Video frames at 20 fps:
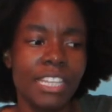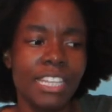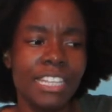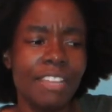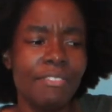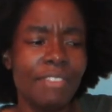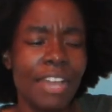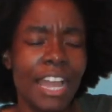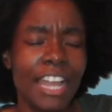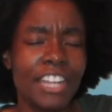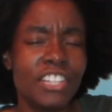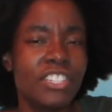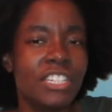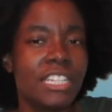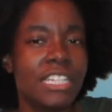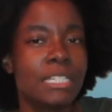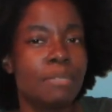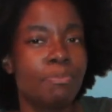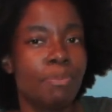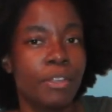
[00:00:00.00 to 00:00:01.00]
that I've
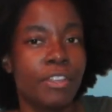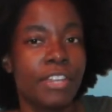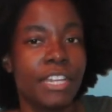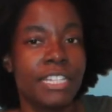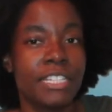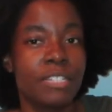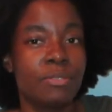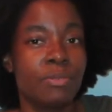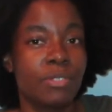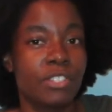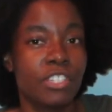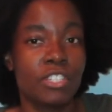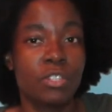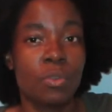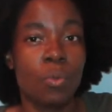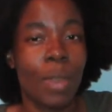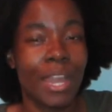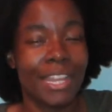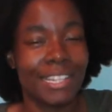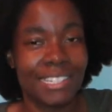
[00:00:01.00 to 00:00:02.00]
actually experienced, which is
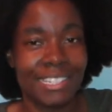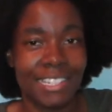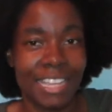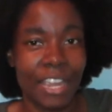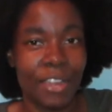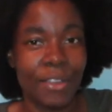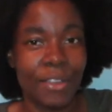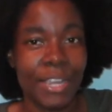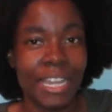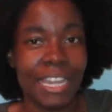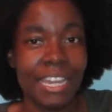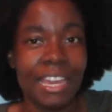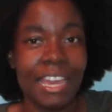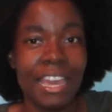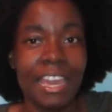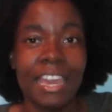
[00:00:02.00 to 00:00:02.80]
quite scary,